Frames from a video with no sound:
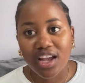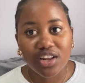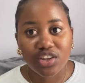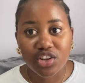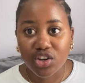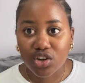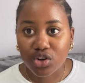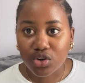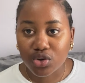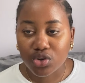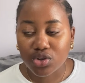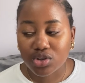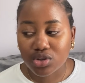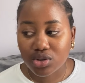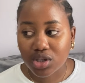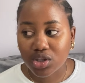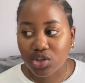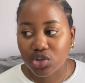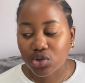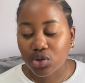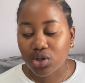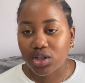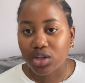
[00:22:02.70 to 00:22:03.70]
and you're going to
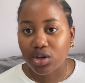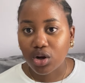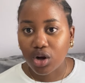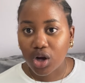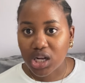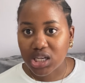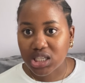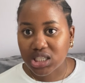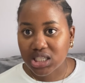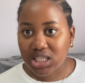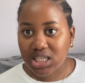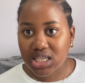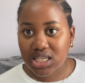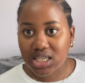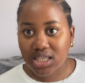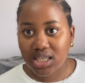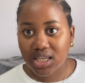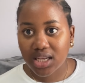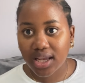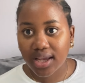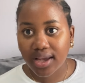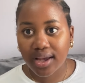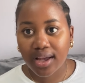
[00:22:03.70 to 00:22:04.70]
enjoy the content in
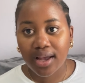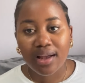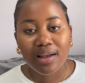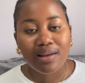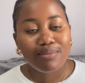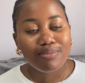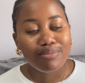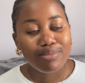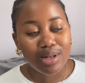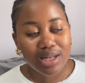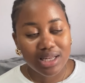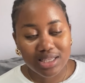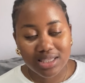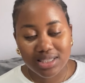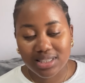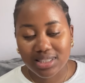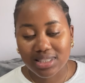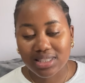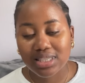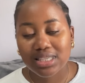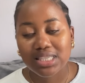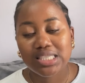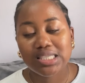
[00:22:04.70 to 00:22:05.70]
here.
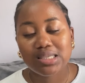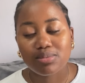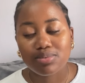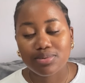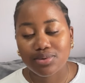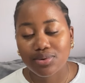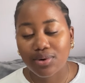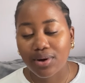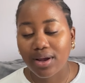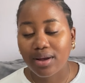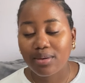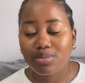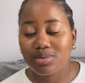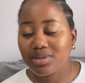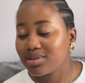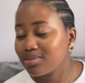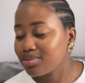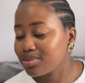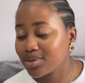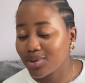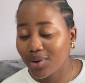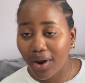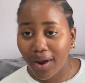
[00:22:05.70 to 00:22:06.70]
Please subscribe.
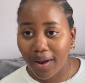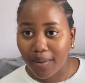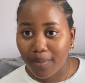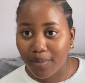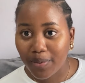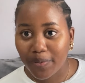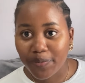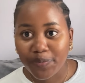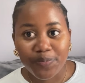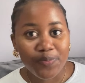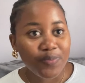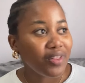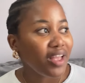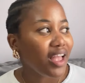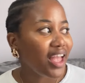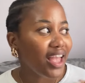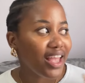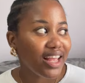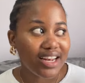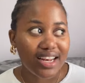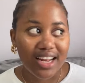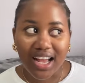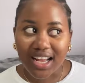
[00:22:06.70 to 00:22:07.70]

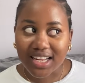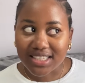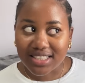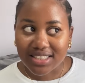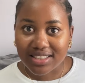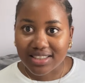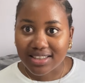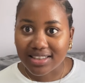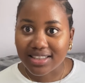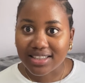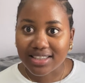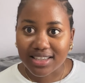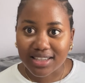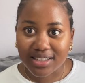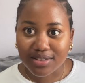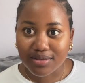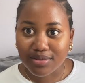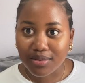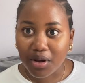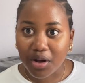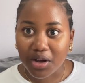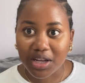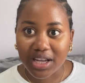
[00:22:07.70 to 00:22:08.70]
And until the next
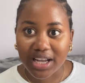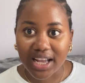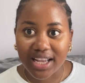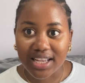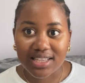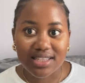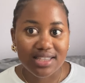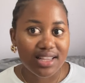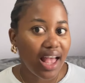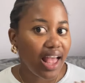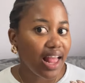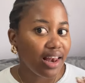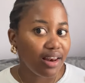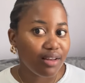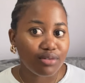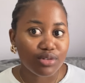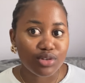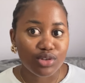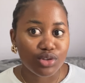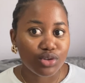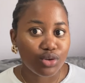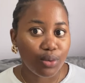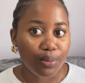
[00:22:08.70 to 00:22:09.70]
vlog, guys, I love
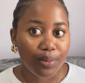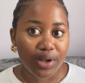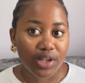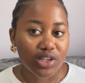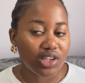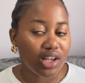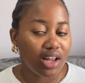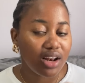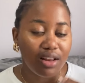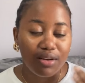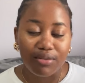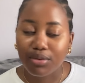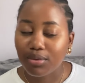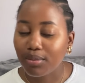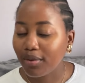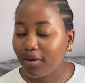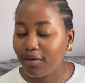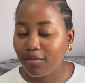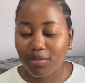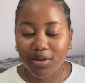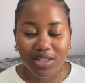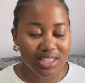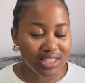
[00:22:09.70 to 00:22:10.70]
you so much. I love you, my
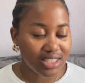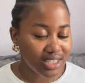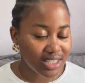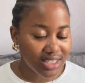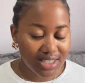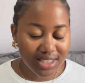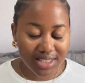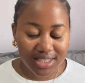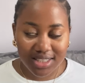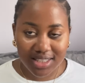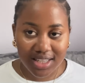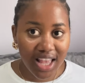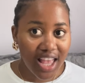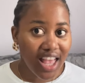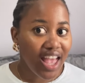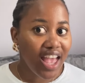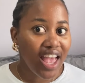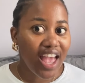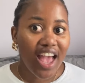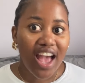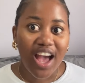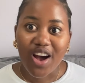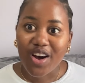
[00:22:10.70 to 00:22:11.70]
besties.
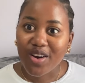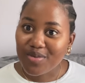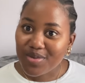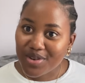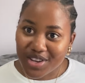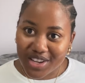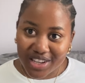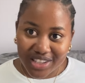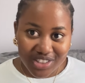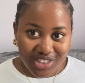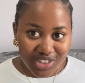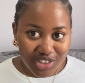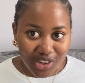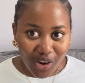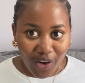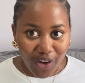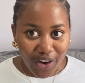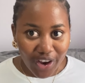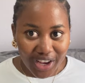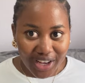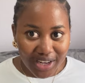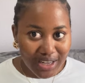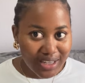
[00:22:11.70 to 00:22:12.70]
Hope you
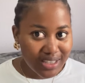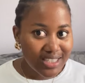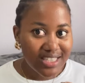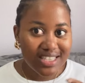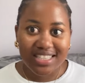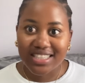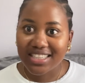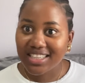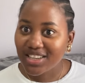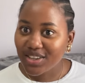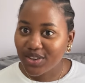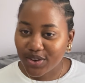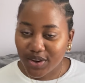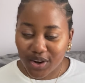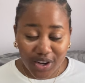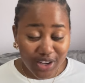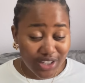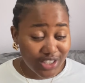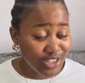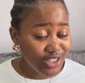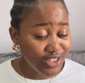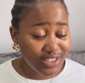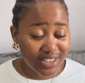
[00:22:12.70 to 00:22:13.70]
enjoyed. See you
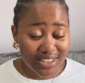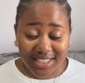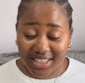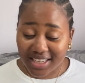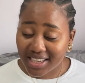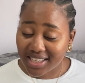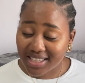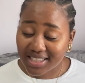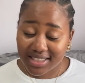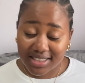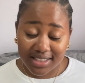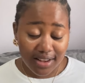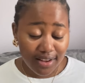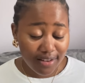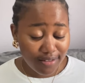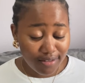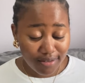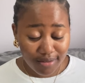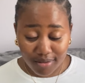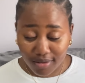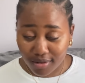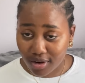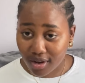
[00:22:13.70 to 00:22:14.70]
on to the next
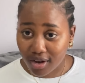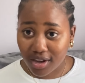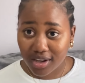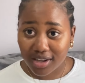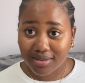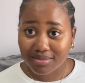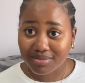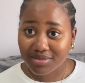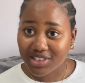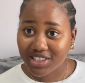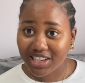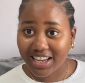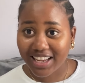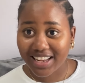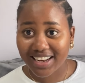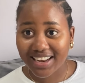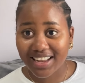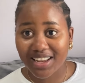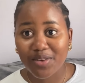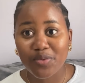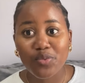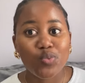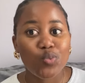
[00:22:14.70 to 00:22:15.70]
vlog. I'm
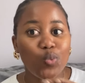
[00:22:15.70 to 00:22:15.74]
Chana.